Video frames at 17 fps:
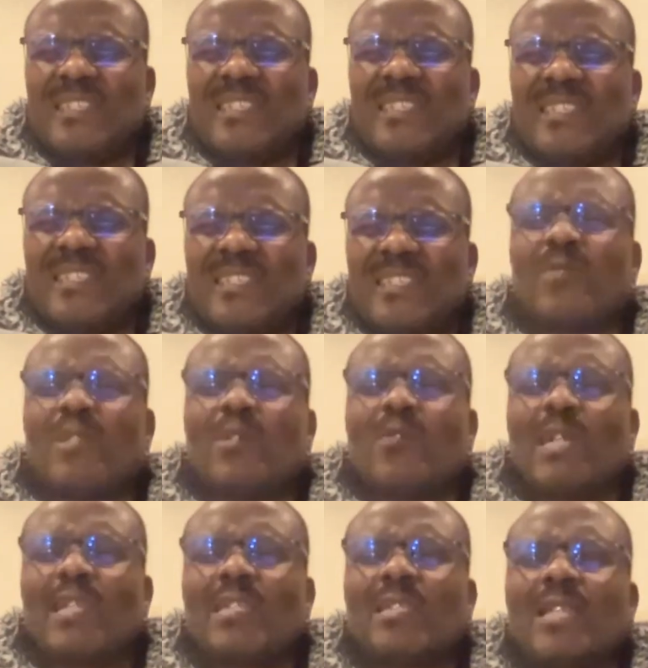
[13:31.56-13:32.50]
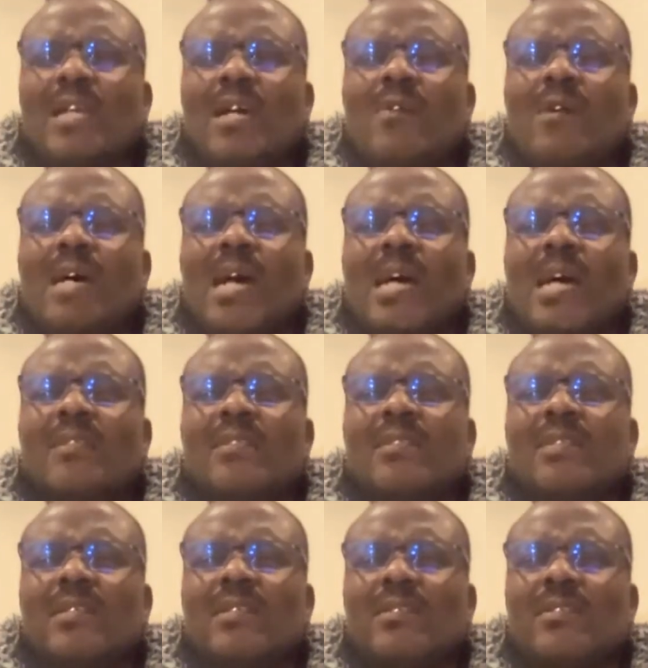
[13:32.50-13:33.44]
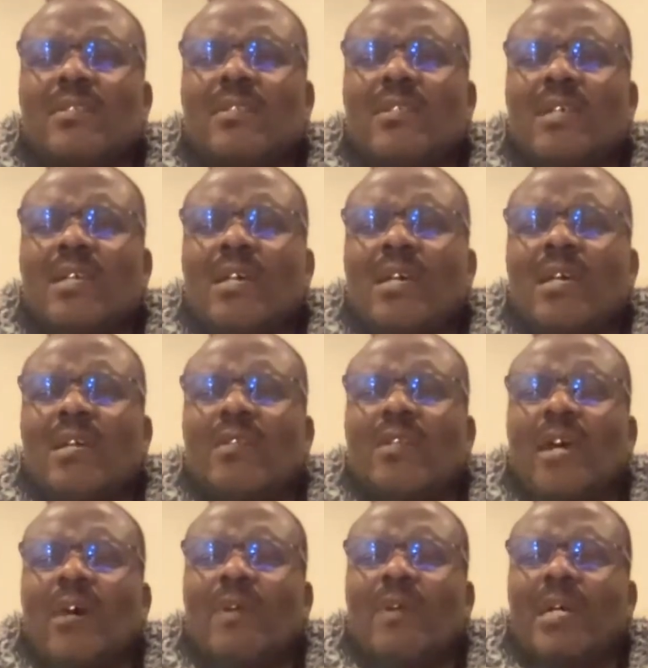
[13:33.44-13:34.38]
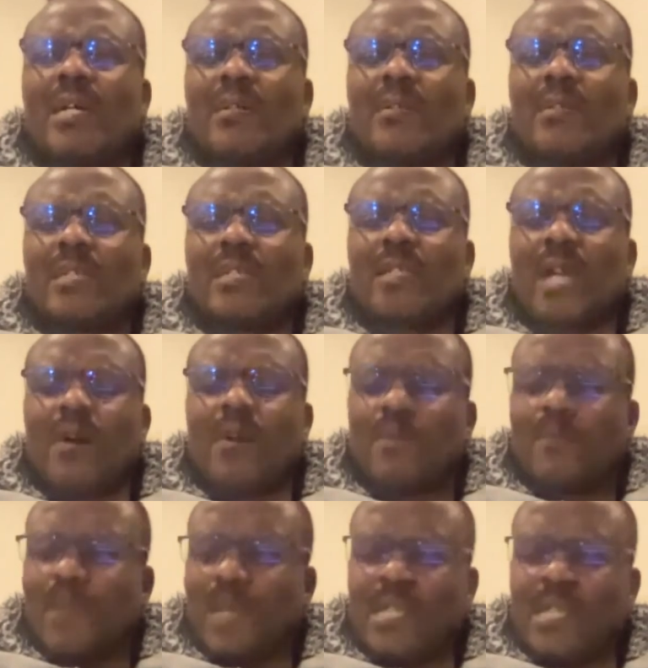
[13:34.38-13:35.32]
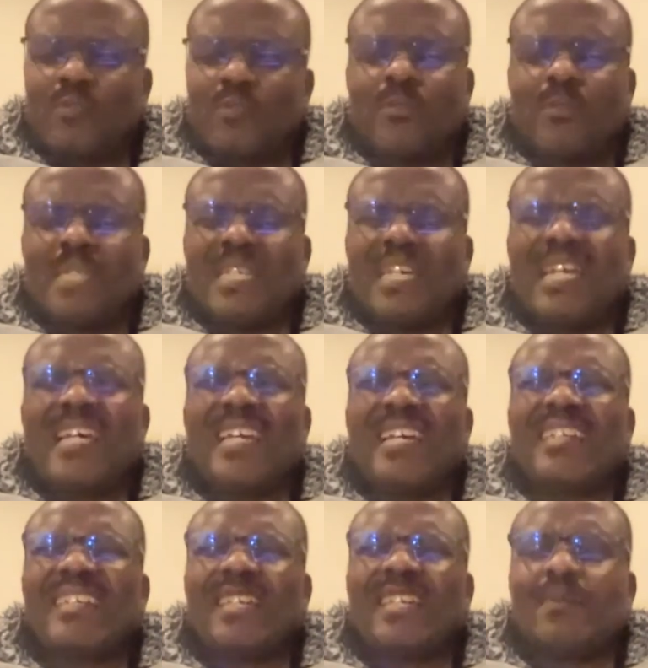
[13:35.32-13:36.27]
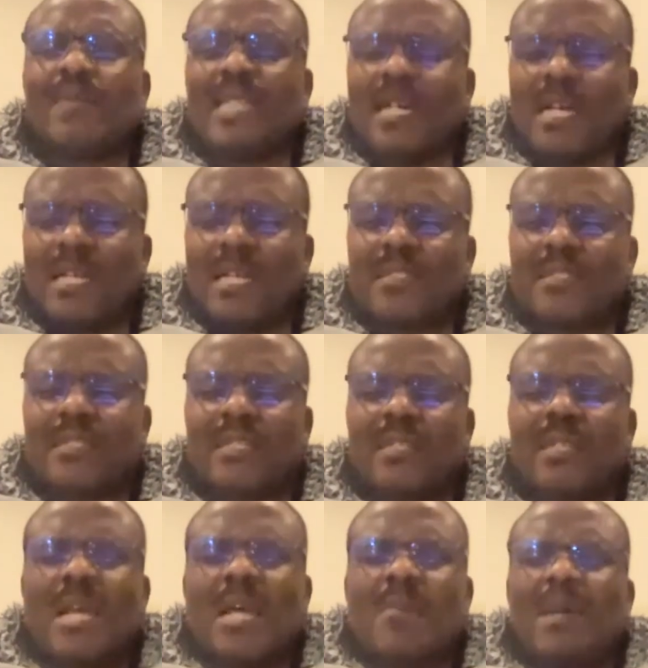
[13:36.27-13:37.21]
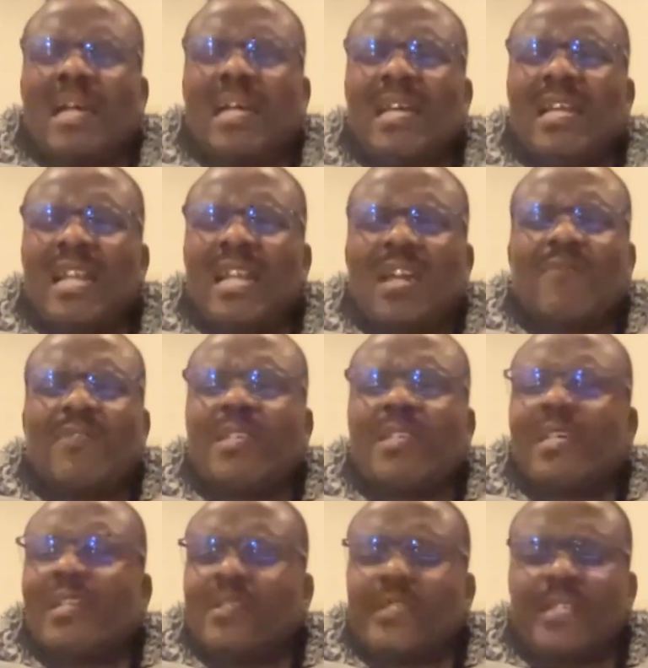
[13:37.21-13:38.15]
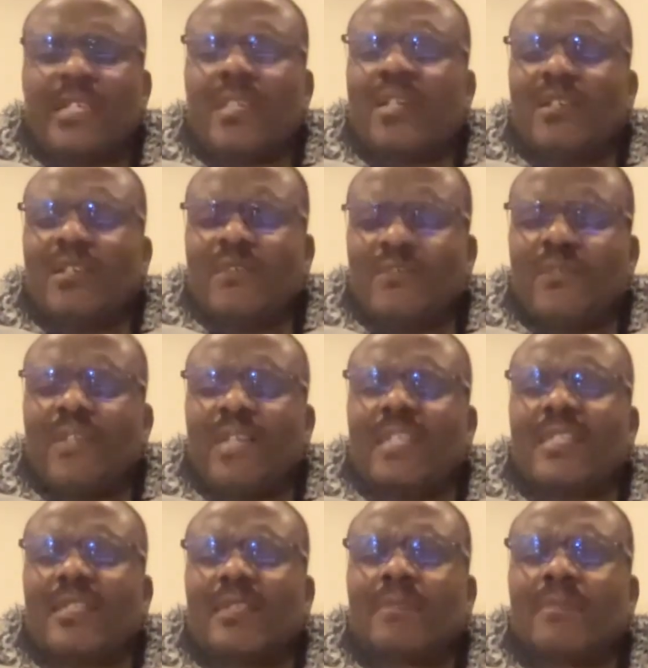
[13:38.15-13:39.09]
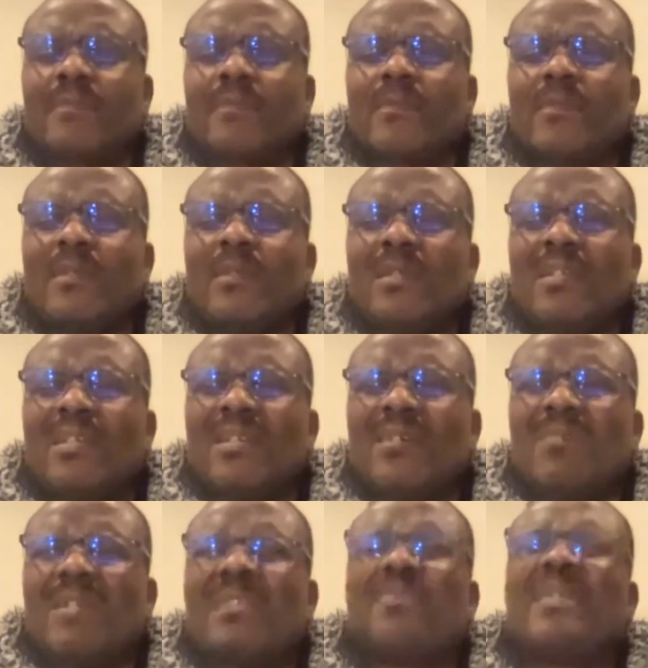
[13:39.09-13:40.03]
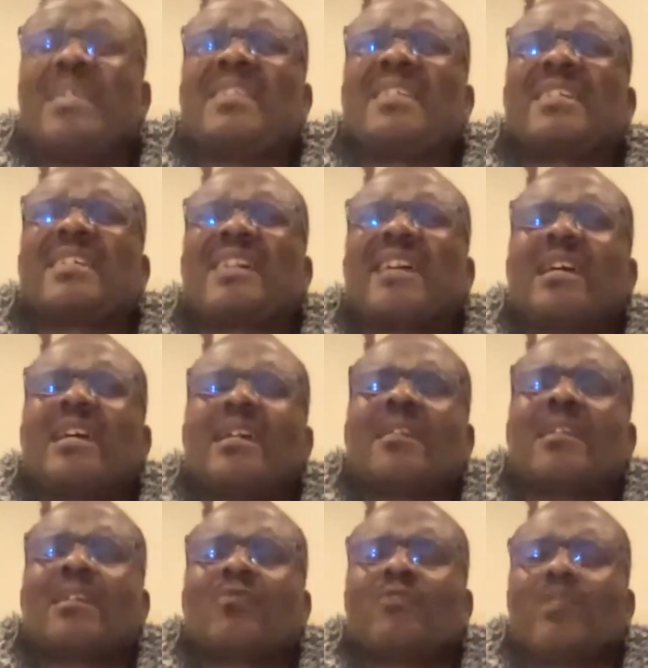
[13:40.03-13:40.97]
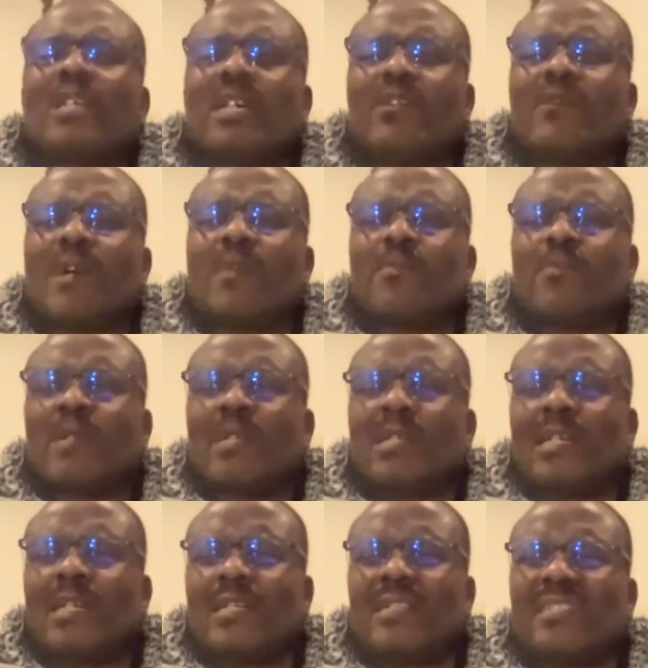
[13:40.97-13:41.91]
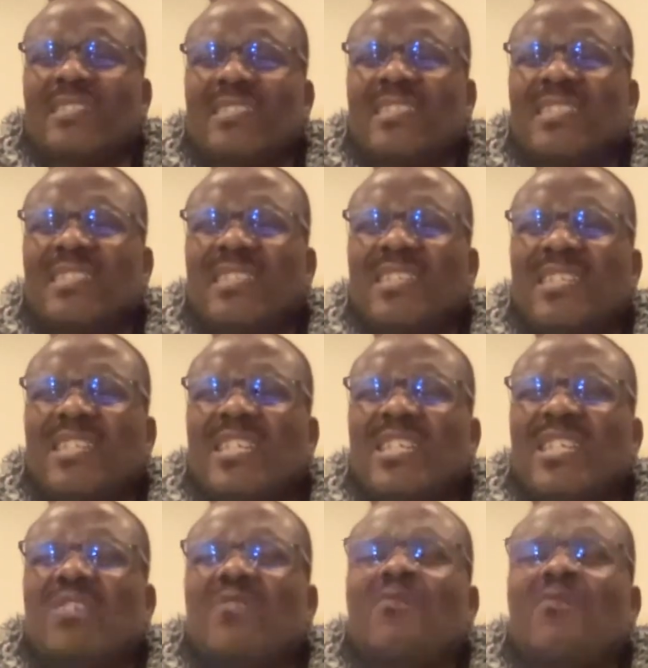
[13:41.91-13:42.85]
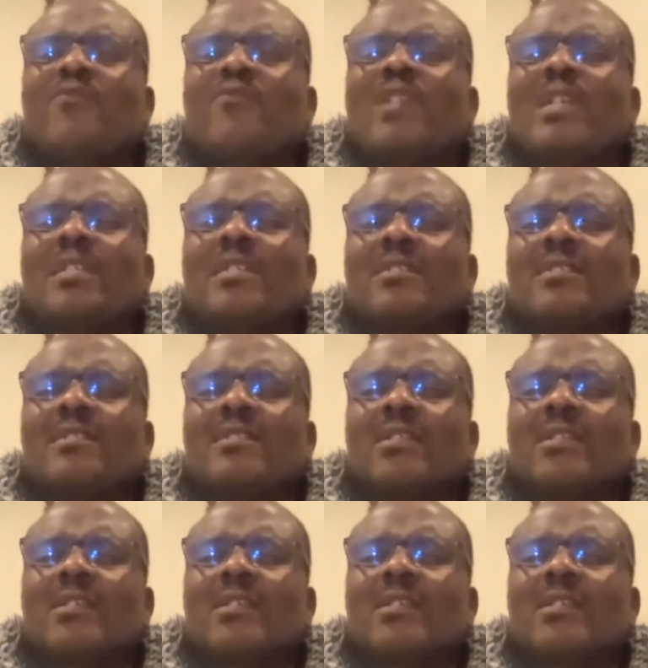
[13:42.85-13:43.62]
that we want our answers, our prayers to be heard and be answered by a loving and caring Father. But may the care that we have upon us influence